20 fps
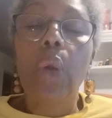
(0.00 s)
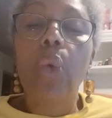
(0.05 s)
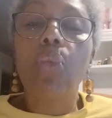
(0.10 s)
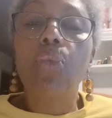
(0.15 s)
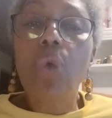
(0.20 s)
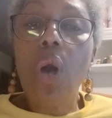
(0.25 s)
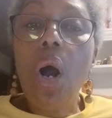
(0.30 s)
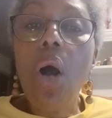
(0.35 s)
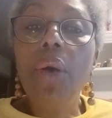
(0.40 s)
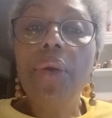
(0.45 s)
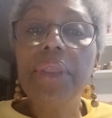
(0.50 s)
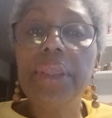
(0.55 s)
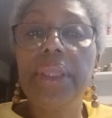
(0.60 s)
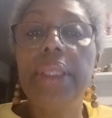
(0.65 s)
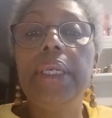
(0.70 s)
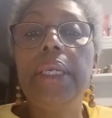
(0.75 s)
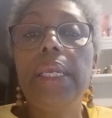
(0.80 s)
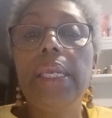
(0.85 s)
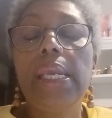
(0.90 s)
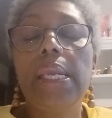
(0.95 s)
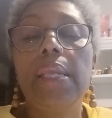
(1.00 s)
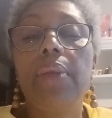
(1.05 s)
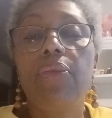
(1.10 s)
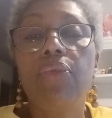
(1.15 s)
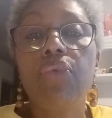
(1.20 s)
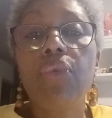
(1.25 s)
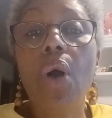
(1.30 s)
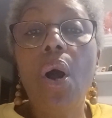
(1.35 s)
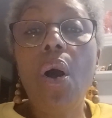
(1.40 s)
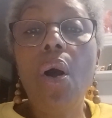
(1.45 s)
wrong think
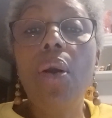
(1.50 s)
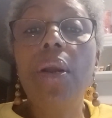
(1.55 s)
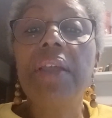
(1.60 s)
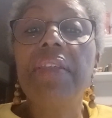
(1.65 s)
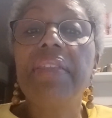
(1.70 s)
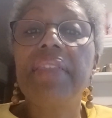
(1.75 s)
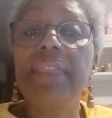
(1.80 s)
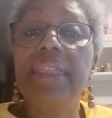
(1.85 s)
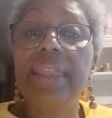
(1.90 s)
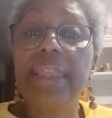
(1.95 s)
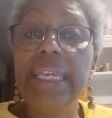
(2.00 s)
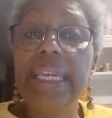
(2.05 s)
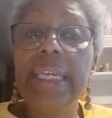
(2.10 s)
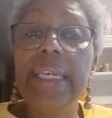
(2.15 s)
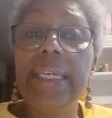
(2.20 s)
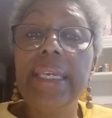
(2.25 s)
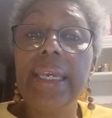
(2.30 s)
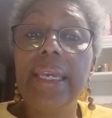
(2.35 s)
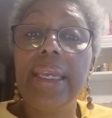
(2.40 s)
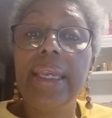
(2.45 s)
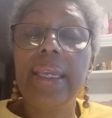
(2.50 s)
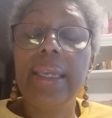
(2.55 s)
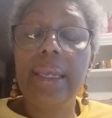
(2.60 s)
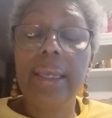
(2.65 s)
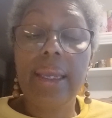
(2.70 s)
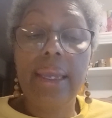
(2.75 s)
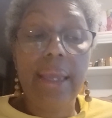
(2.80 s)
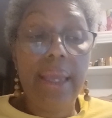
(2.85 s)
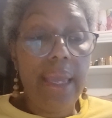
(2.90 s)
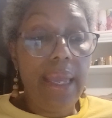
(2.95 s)
wrong thinking
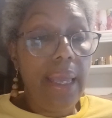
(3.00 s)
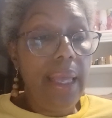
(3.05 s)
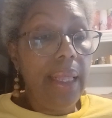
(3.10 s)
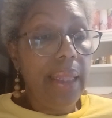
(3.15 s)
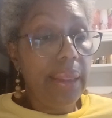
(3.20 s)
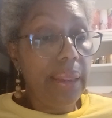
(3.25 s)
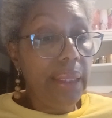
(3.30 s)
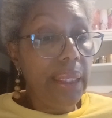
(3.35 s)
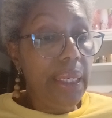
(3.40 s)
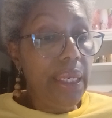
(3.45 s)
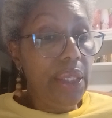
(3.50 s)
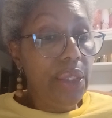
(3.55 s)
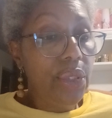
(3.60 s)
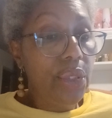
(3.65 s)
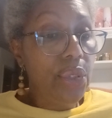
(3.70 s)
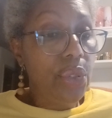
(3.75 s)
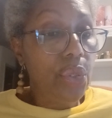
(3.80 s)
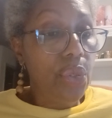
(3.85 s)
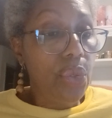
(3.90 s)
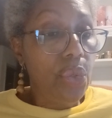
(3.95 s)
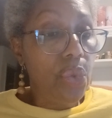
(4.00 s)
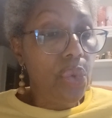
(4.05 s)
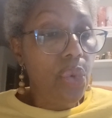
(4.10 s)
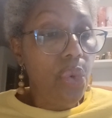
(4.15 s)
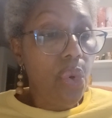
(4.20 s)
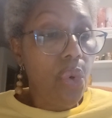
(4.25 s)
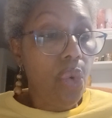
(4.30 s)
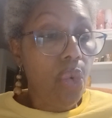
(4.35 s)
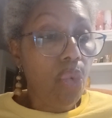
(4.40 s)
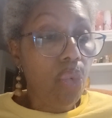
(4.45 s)
leads
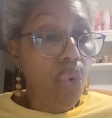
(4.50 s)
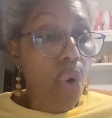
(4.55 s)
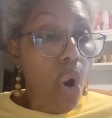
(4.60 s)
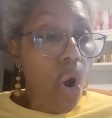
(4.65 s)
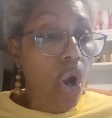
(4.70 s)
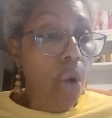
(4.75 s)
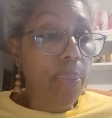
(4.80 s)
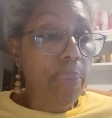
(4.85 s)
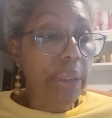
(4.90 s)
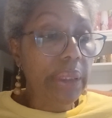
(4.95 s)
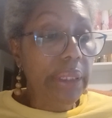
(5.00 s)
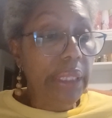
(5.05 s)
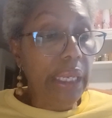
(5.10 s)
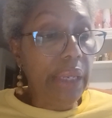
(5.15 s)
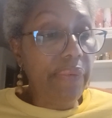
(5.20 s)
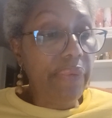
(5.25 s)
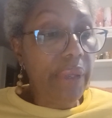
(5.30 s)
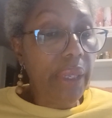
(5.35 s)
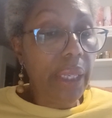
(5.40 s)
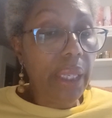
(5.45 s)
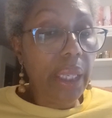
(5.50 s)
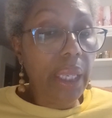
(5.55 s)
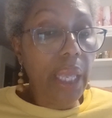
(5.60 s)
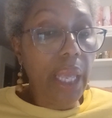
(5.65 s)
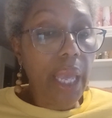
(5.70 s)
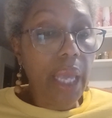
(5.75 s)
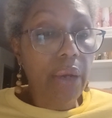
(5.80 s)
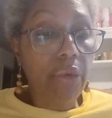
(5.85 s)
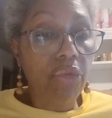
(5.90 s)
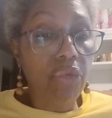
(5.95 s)
to wrong believing
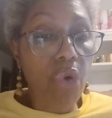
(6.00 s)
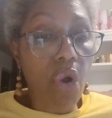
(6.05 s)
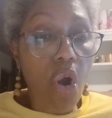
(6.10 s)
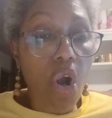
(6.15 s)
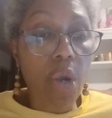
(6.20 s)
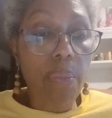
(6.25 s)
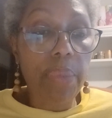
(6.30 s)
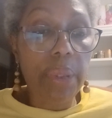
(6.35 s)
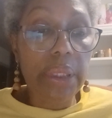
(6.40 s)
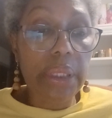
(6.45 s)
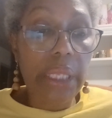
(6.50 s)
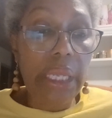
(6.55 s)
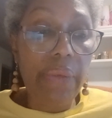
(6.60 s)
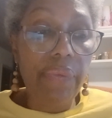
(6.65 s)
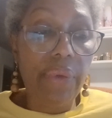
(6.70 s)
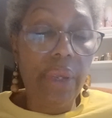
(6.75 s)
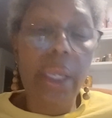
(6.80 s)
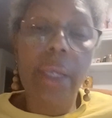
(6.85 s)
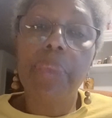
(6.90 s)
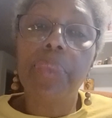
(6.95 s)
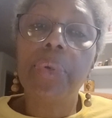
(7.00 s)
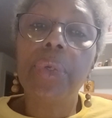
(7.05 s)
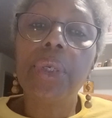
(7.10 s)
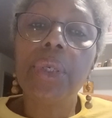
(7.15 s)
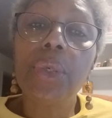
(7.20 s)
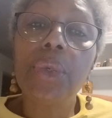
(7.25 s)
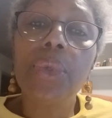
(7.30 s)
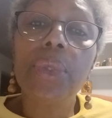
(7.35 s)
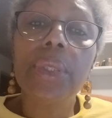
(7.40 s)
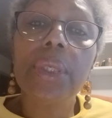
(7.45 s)
and wrong believing
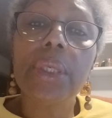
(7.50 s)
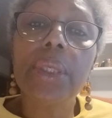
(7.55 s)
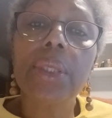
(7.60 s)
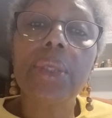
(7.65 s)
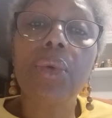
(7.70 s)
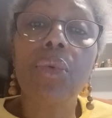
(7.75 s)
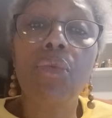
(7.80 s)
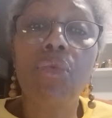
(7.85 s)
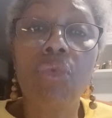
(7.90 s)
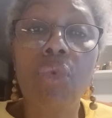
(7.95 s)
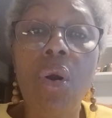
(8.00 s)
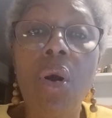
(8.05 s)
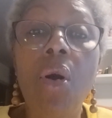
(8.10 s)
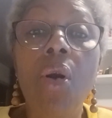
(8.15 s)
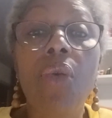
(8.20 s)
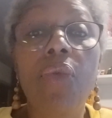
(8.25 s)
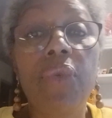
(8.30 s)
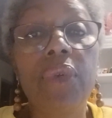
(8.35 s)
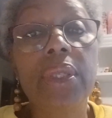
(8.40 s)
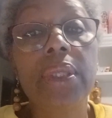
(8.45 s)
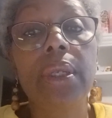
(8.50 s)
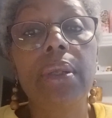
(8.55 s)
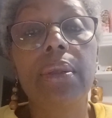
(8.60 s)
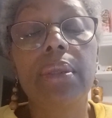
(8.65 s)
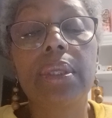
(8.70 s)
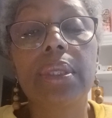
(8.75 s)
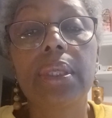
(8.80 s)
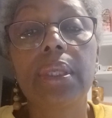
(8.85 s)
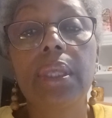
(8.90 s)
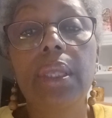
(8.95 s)
produces wrong
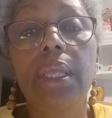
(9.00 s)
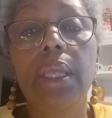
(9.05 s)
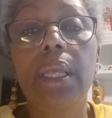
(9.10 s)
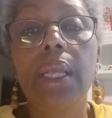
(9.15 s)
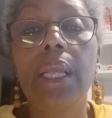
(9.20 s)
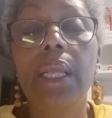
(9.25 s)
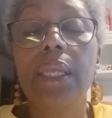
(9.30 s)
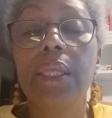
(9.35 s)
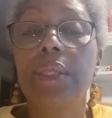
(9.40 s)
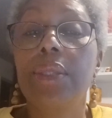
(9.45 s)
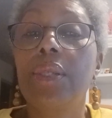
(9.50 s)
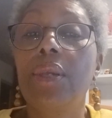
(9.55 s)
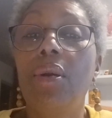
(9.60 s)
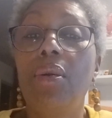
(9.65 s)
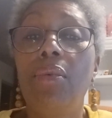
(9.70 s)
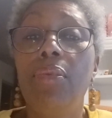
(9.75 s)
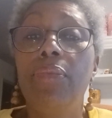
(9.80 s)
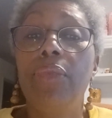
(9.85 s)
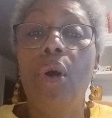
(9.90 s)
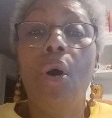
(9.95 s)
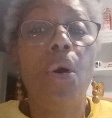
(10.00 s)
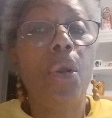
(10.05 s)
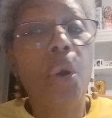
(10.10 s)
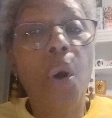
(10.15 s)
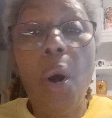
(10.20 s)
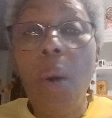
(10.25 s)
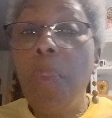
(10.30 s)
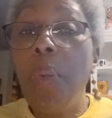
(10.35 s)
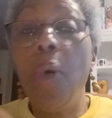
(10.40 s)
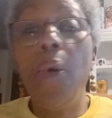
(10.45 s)
results so on
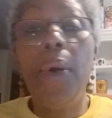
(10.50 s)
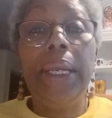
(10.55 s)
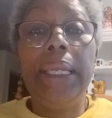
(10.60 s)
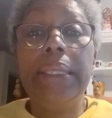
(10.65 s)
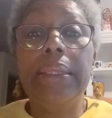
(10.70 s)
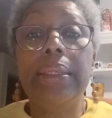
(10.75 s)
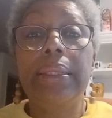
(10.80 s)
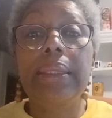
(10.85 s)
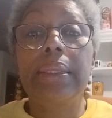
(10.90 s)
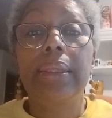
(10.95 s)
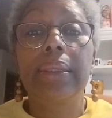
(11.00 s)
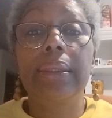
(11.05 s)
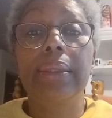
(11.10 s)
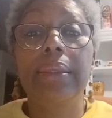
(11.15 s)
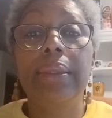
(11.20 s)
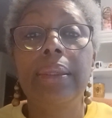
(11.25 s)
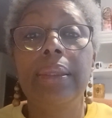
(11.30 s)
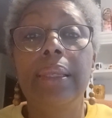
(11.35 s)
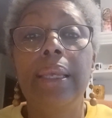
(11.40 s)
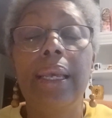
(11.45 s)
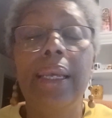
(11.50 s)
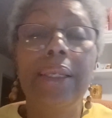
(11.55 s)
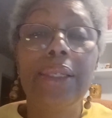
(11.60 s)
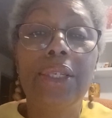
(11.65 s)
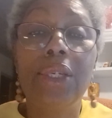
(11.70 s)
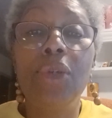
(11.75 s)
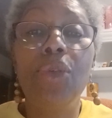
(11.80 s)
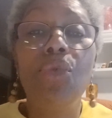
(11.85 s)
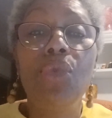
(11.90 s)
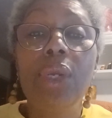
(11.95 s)
all points
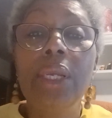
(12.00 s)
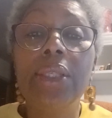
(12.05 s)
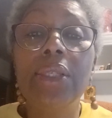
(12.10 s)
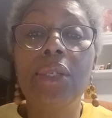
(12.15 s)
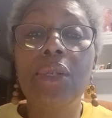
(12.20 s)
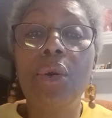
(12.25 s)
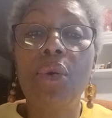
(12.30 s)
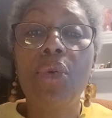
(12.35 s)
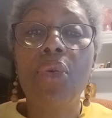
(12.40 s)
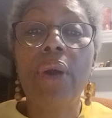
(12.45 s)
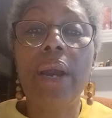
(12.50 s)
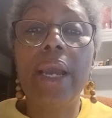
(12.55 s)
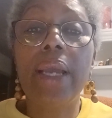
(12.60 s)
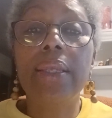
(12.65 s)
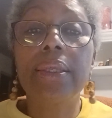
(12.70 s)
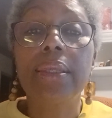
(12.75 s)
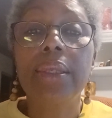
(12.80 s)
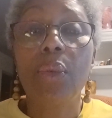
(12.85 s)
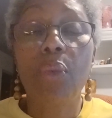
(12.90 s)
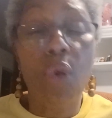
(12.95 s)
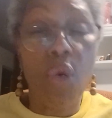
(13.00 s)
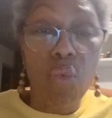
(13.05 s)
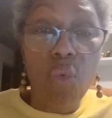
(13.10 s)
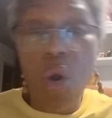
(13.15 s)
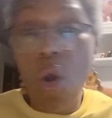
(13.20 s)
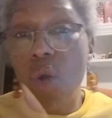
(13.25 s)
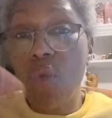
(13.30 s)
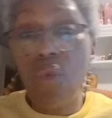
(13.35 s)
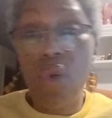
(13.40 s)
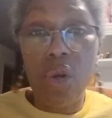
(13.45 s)
until you get to know christ we're
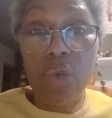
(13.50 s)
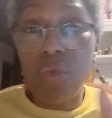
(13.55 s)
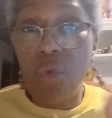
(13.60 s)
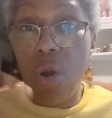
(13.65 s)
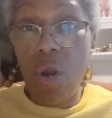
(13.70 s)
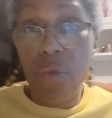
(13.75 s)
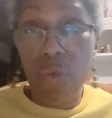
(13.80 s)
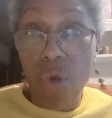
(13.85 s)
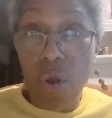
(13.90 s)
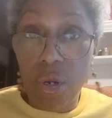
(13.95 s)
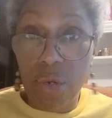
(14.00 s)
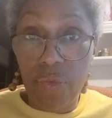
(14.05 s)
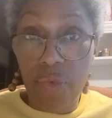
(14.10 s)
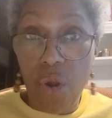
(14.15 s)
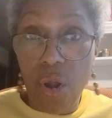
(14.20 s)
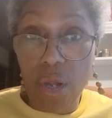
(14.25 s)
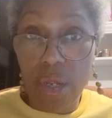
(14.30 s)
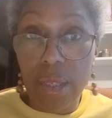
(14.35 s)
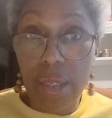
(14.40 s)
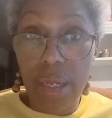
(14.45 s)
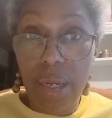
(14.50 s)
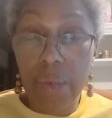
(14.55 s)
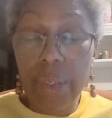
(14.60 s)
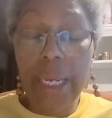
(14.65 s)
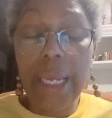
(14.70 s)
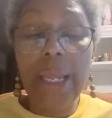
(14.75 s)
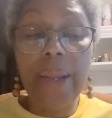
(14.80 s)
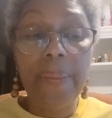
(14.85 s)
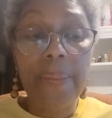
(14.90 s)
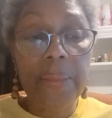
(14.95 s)
wrong wrong wrong wrong and wrong
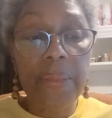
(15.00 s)
okay